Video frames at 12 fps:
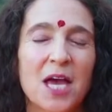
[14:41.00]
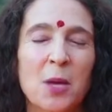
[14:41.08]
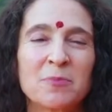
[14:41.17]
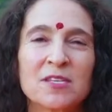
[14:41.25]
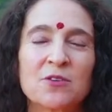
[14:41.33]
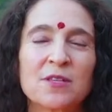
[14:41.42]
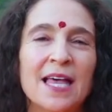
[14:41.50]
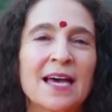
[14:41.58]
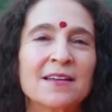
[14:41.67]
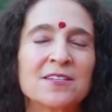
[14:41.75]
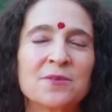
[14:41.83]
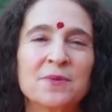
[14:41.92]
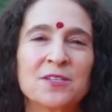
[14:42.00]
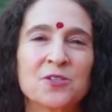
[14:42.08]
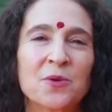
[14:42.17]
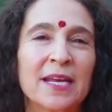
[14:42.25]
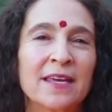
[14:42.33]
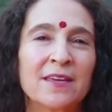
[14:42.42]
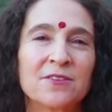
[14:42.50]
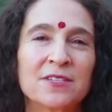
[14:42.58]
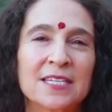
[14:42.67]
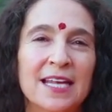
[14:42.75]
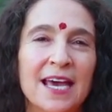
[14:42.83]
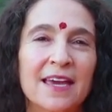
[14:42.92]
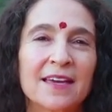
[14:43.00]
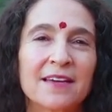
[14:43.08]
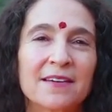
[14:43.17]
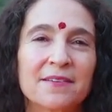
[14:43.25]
I'm so glad to be joining you today.